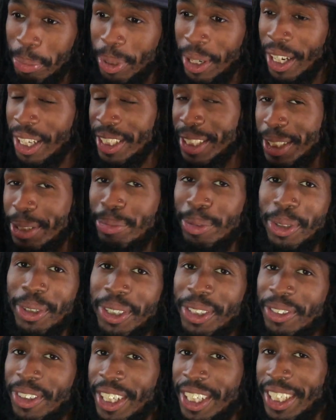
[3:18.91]
Pollen's
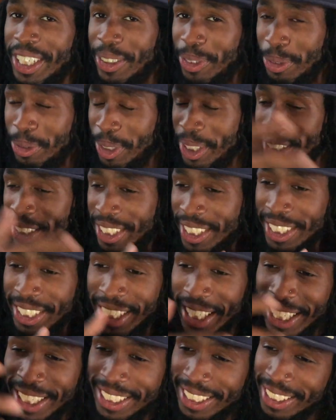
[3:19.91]
blowing around everywhere,
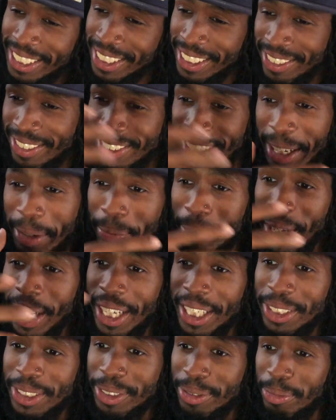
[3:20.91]
and I that
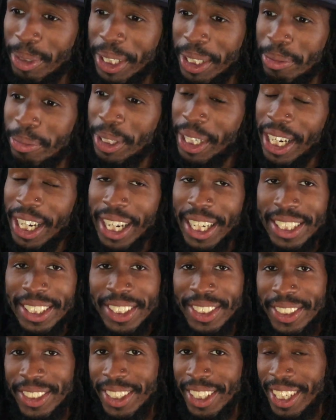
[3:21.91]
mask was making me hot.
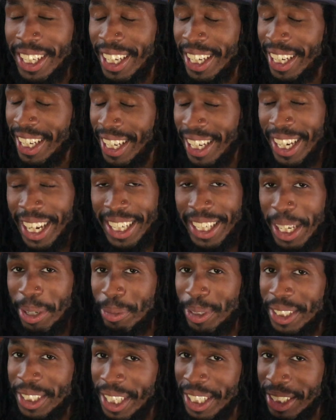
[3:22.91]
So I
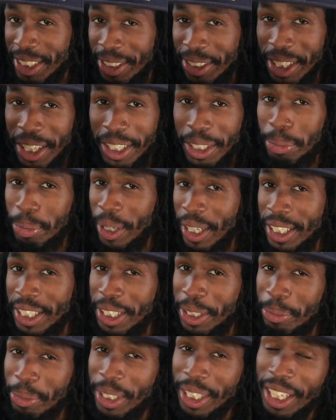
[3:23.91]
came inside so y'all could probably
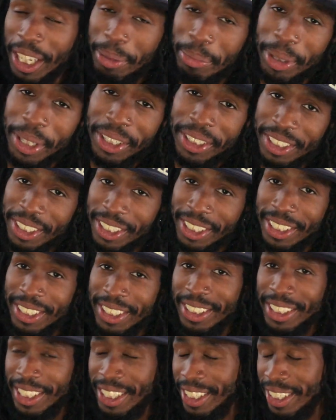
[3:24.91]
hear me a lot better
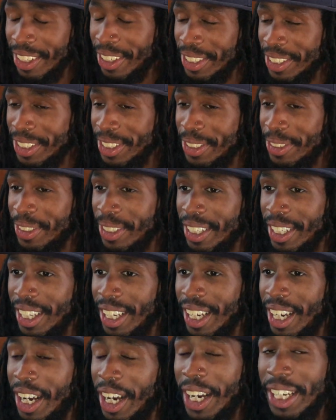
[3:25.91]
also.
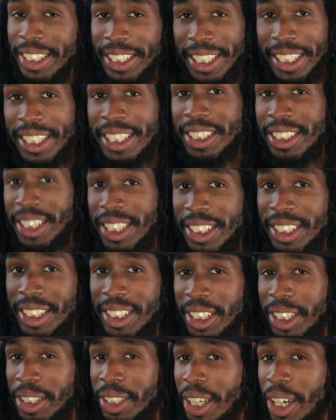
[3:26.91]
Uh, I didn't get a chance to
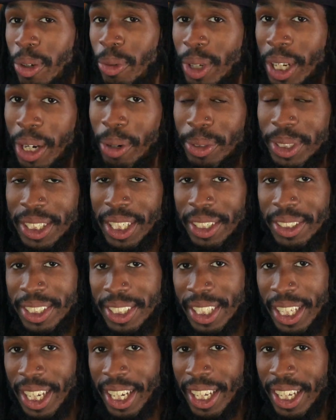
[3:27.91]
tell y'all while I was
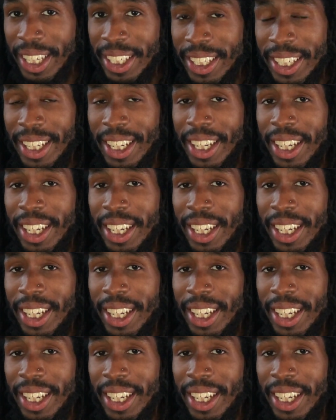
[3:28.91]
outside.